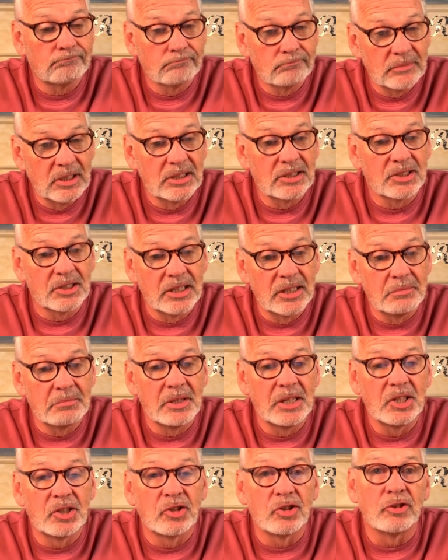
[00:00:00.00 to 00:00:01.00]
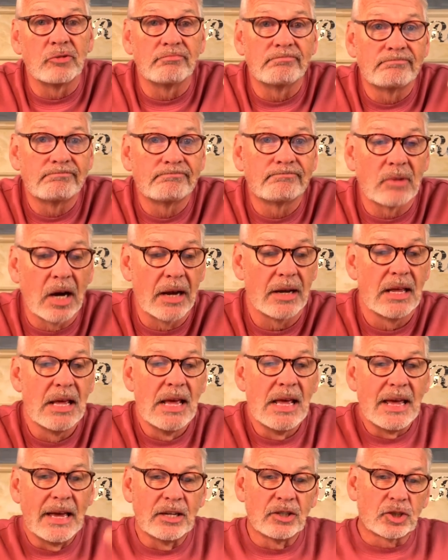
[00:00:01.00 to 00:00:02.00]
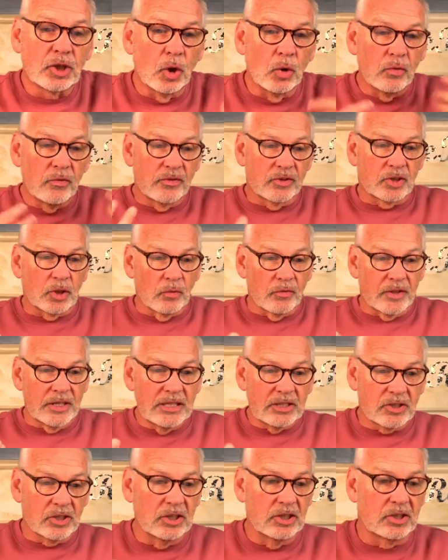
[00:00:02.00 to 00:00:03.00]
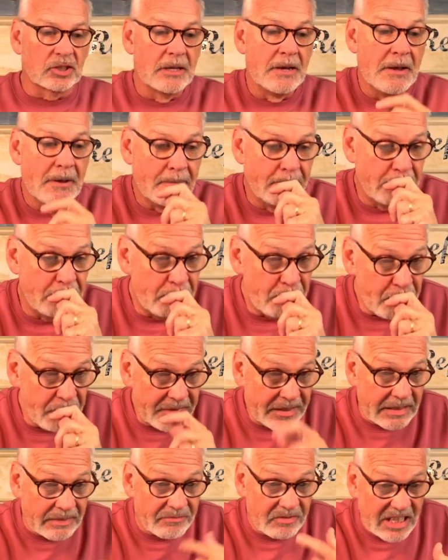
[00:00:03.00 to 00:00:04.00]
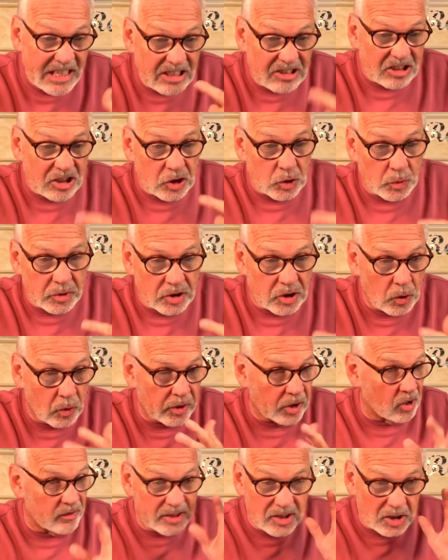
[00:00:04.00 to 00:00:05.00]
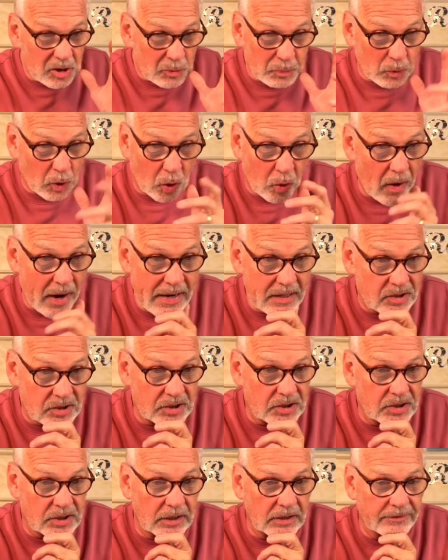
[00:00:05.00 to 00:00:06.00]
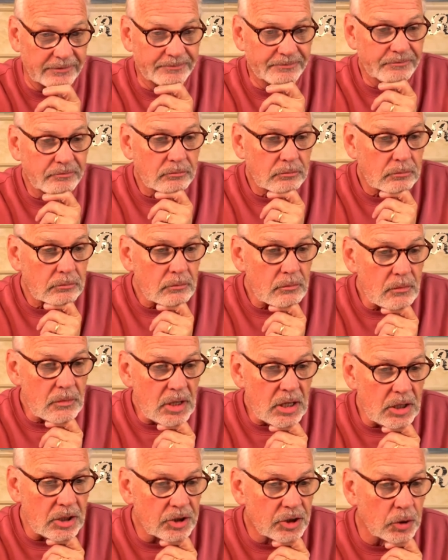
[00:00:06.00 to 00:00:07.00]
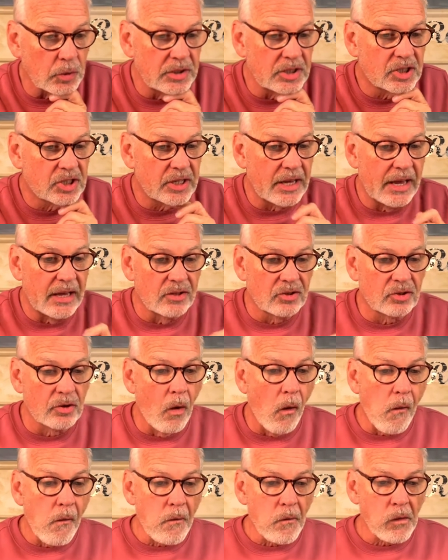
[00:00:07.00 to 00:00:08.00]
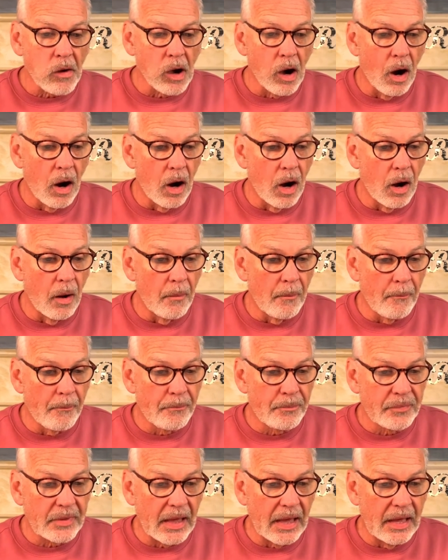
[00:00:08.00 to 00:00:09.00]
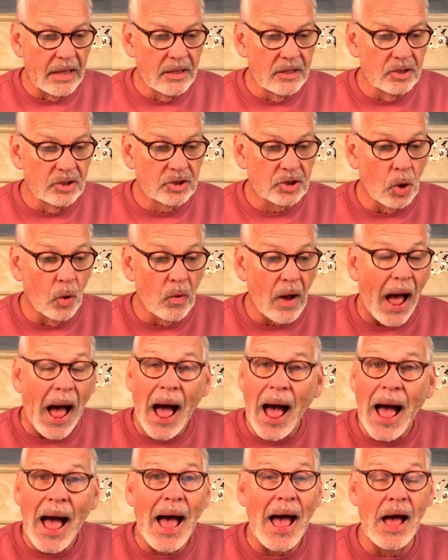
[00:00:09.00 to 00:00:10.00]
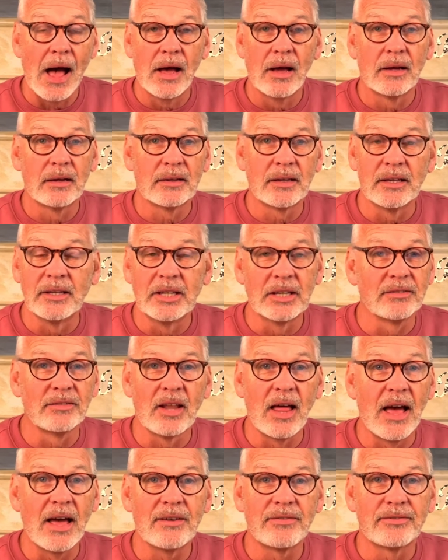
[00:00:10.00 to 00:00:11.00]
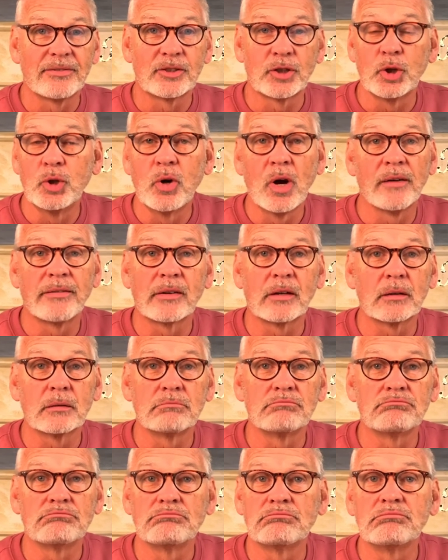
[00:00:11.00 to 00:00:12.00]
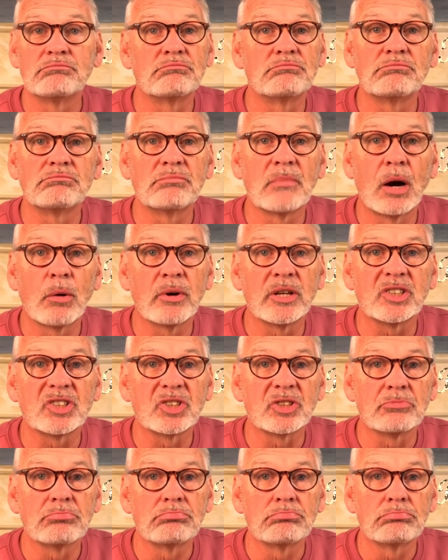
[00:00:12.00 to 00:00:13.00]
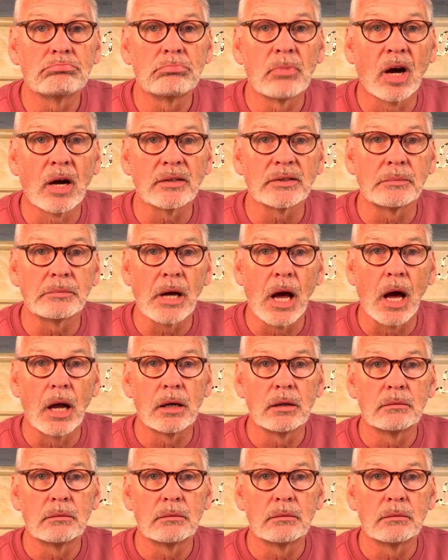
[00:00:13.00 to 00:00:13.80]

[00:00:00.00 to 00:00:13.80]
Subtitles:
It's in me too, right? And so this is this is what's going on. This is crazy stuff. So he says, so I can give life to whoever I wish because I'm God.